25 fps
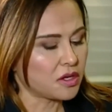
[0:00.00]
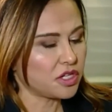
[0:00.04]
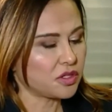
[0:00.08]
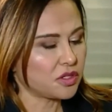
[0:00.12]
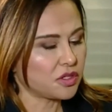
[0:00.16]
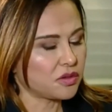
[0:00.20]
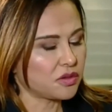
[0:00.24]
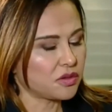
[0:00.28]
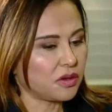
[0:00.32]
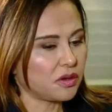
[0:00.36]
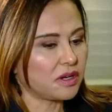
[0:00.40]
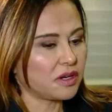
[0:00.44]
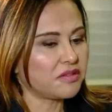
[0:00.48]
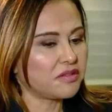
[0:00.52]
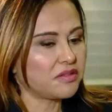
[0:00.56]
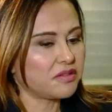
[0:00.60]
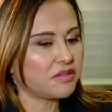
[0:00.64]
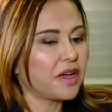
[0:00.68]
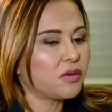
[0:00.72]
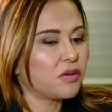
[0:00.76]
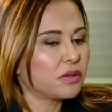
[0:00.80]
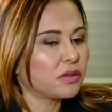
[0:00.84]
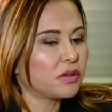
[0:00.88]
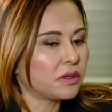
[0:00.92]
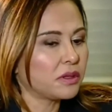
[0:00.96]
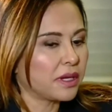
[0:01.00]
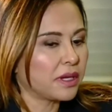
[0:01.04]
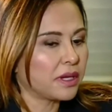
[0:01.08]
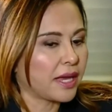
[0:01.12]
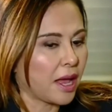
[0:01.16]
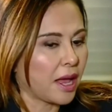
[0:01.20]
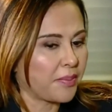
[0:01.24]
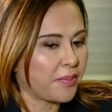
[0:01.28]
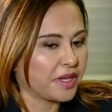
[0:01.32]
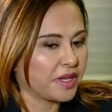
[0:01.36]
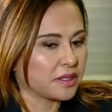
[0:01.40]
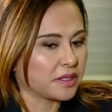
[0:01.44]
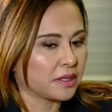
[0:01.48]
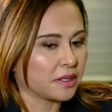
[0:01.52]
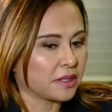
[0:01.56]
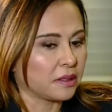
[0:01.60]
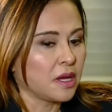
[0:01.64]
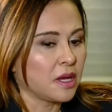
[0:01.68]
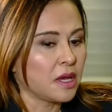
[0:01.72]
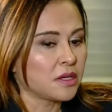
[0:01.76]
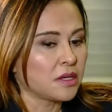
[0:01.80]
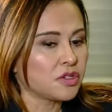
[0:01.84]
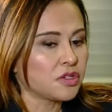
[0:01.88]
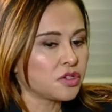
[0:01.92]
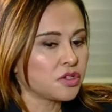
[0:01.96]
just to clarify on the capital,
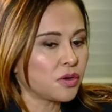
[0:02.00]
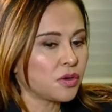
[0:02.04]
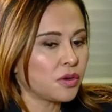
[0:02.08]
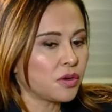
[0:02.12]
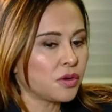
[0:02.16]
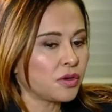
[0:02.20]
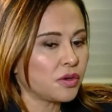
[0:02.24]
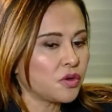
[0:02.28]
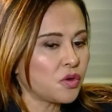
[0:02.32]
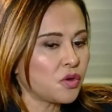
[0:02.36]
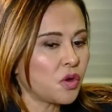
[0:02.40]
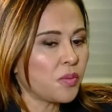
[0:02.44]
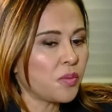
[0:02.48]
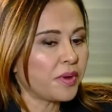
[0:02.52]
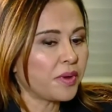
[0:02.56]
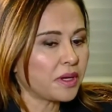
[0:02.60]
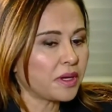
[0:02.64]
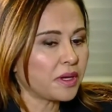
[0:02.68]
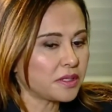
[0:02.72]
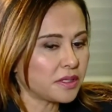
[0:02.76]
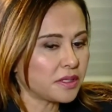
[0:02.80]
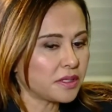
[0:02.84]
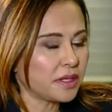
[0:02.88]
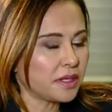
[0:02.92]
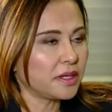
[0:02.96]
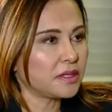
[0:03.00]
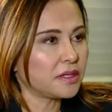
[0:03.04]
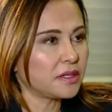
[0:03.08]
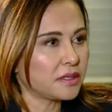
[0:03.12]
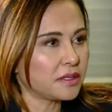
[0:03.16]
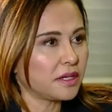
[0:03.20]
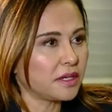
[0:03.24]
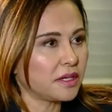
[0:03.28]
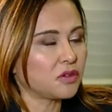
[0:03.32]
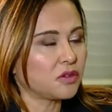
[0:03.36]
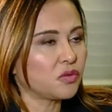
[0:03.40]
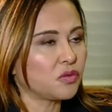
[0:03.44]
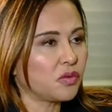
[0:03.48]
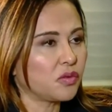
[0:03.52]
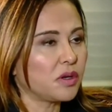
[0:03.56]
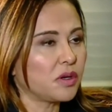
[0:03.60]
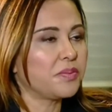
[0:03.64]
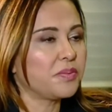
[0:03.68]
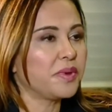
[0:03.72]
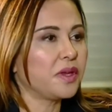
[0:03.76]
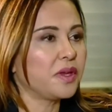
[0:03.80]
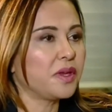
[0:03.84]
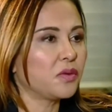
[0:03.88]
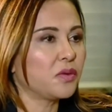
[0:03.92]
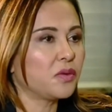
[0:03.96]
so no Palestinian state will
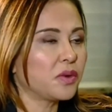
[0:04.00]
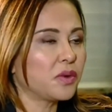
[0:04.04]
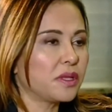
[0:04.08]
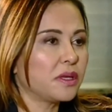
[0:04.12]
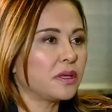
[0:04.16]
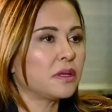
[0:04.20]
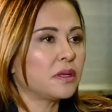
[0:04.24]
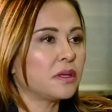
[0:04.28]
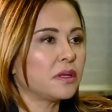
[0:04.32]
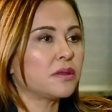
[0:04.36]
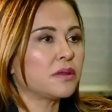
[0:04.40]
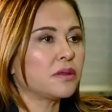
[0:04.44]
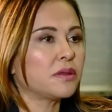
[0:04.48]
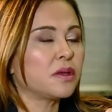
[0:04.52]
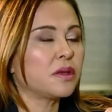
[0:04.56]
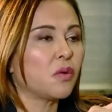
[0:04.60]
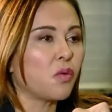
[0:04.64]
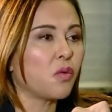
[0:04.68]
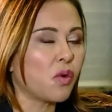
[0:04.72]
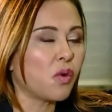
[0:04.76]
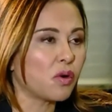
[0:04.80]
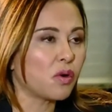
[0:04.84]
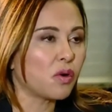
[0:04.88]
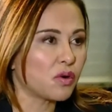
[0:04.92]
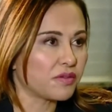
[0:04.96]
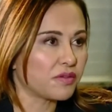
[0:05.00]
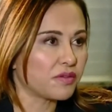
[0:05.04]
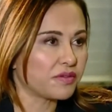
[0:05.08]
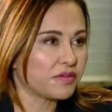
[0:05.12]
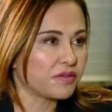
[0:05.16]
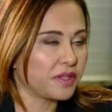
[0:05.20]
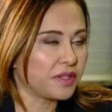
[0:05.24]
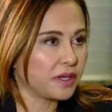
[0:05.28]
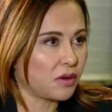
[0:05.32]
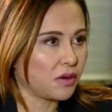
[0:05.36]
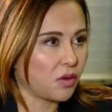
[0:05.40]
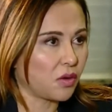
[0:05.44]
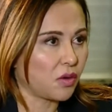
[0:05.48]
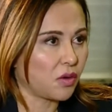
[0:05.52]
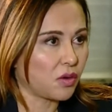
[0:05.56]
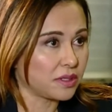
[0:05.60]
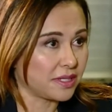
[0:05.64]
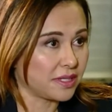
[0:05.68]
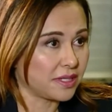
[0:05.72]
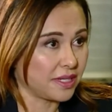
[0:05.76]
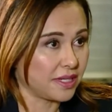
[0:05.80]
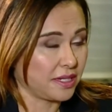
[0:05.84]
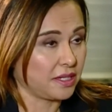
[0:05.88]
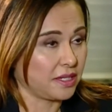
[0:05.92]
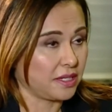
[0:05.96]
be within the wall of the old
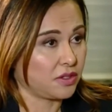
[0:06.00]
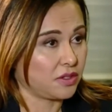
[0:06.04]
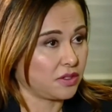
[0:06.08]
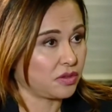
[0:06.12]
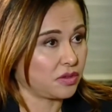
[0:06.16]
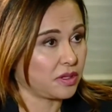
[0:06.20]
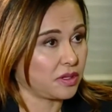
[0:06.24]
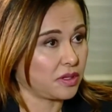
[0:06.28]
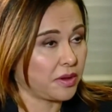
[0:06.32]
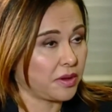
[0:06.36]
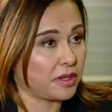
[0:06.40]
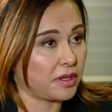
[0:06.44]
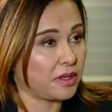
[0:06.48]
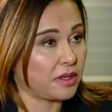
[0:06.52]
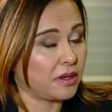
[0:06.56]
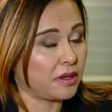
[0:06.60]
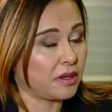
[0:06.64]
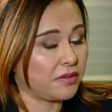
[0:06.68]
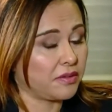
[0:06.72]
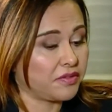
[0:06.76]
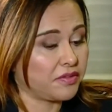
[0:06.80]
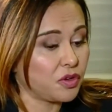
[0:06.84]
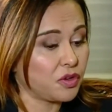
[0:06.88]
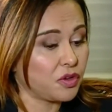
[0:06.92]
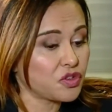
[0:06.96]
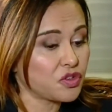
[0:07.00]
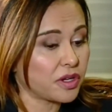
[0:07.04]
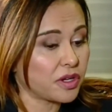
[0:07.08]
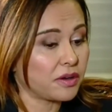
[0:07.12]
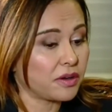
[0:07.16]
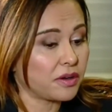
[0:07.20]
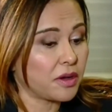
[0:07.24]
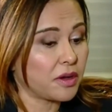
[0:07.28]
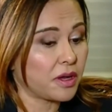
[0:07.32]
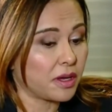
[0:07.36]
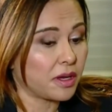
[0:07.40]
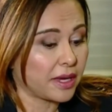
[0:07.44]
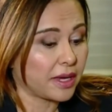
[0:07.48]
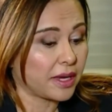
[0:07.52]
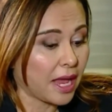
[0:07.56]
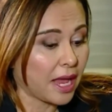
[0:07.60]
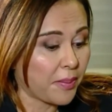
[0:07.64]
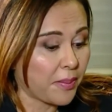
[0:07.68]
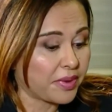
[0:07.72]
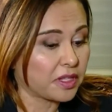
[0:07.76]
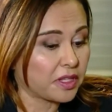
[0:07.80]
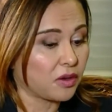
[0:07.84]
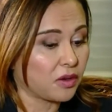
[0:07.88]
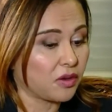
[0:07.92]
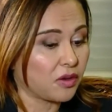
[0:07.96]
city. So the future
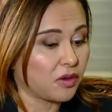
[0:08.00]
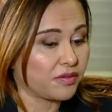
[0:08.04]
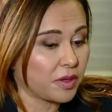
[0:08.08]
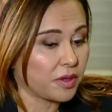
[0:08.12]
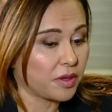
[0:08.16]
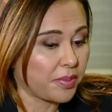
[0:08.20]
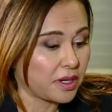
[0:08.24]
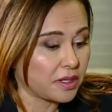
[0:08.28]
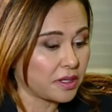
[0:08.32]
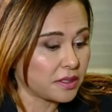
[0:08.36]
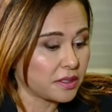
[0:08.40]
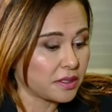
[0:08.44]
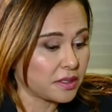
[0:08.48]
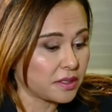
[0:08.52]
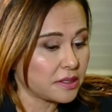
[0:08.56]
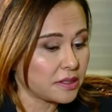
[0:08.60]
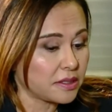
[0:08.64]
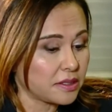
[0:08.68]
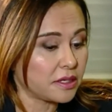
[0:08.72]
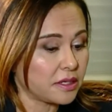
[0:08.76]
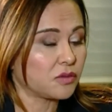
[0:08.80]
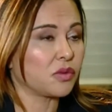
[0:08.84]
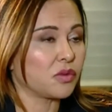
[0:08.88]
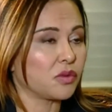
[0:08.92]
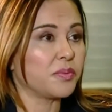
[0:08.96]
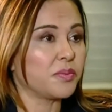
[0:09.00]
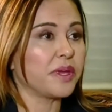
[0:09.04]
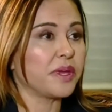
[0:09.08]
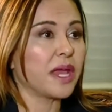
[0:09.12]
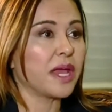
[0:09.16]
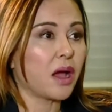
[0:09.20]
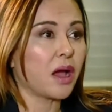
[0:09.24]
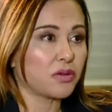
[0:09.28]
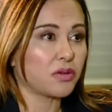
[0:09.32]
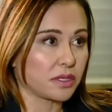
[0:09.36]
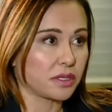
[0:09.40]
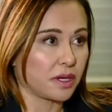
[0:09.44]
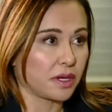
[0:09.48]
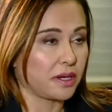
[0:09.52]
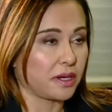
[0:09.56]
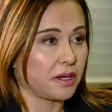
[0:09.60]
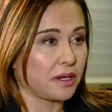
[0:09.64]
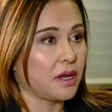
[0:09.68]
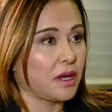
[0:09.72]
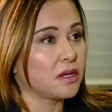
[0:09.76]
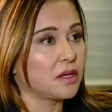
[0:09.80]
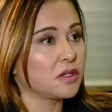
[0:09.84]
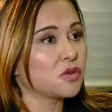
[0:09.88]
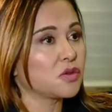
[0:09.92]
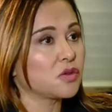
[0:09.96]
capital of the Palestinian state will be outside.
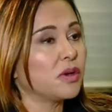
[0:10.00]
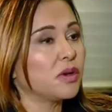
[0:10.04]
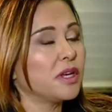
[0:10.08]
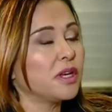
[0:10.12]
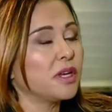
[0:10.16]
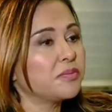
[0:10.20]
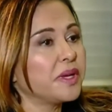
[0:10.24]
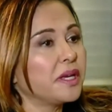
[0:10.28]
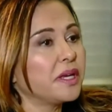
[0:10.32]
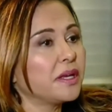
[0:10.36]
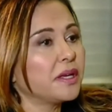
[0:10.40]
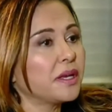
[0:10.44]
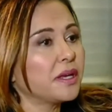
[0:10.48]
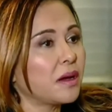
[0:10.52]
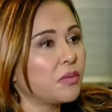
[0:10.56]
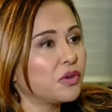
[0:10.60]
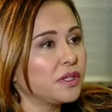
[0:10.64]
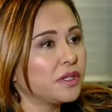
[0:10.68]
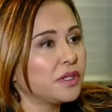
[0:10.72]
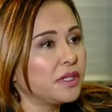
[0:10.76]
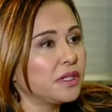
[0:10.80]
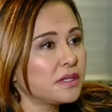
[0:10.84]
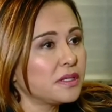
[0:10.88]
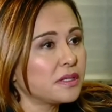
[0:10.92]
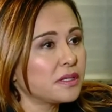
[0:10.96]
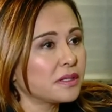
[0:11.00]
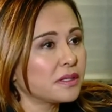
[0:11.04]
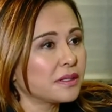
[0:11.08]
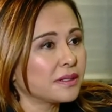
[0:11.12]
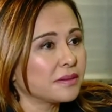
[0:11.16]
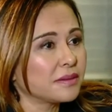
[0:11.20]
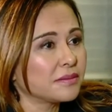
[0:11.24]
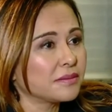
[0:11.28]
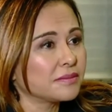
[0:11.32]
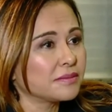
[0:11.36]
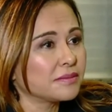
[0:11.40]
So will it be in Abu Dis?